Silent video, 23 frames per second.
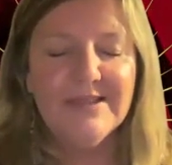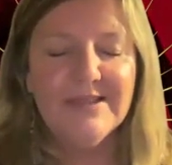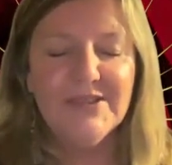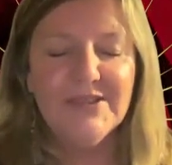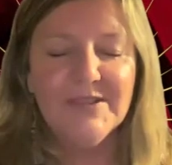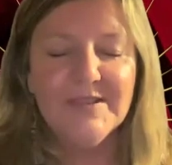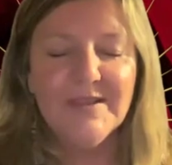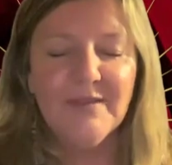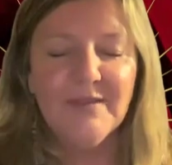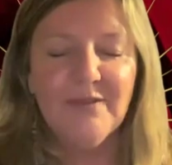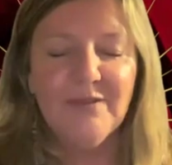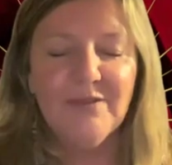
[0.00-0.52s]
And
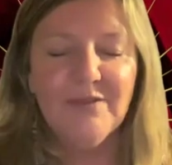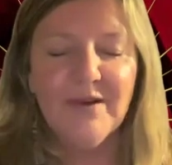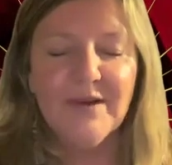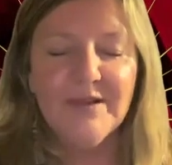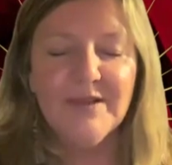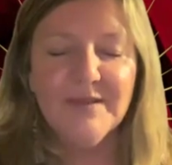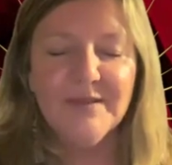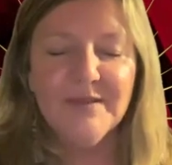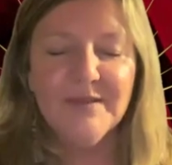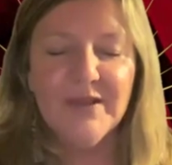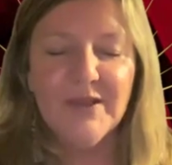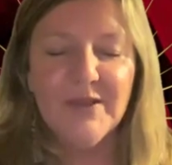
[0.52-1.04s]
just in
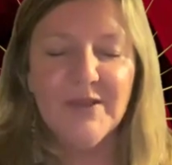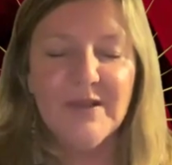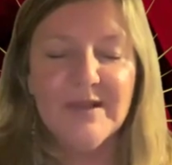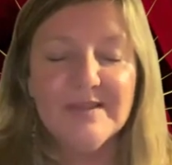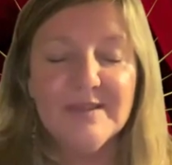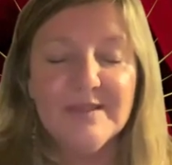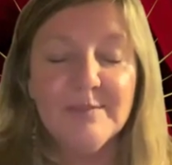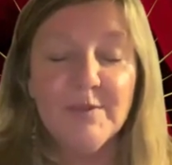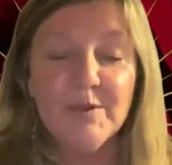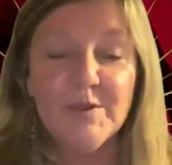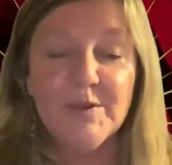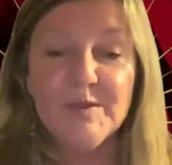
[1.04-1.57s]
front of you
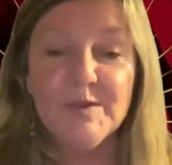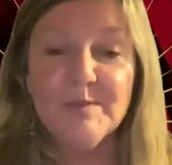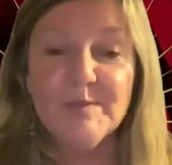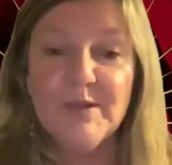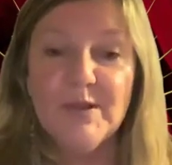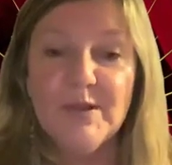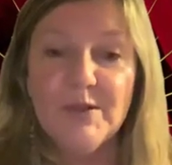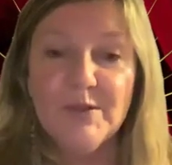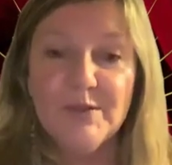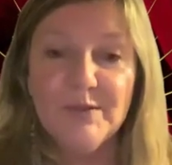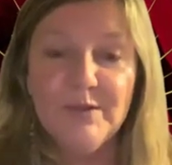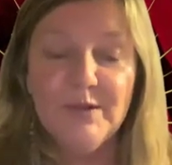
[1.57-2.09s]
is the most
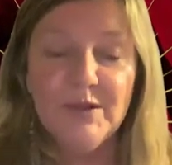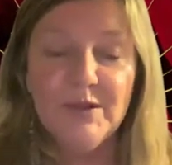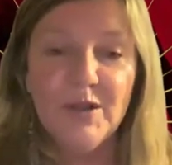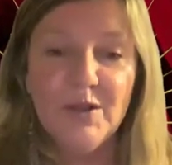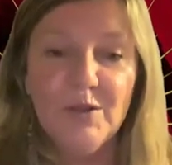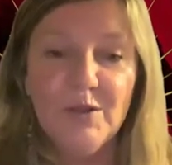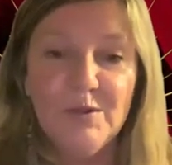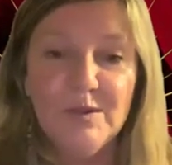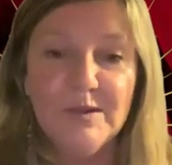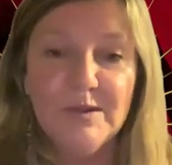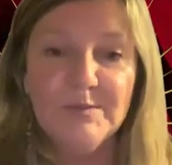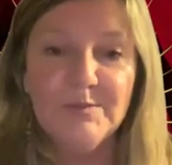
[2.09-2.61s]
beautiful
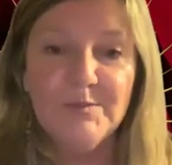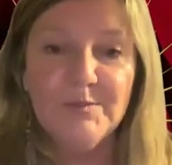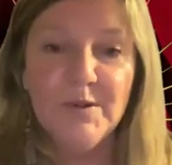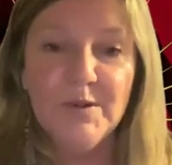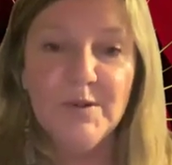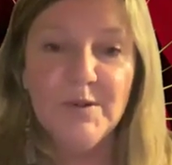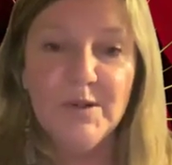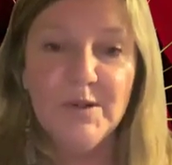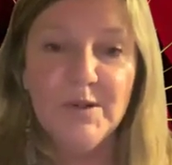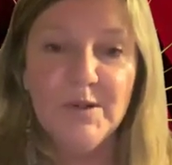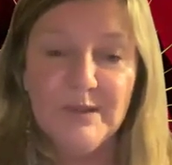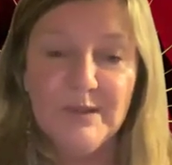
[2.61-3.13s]
golden
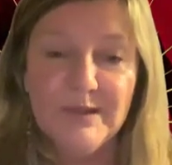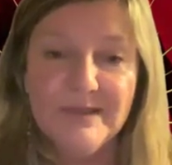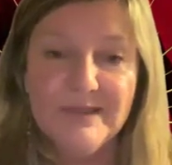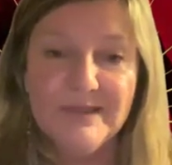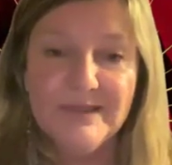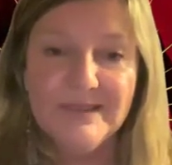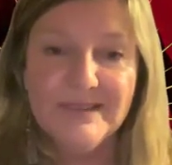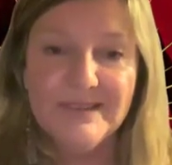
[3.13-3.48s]
pearl.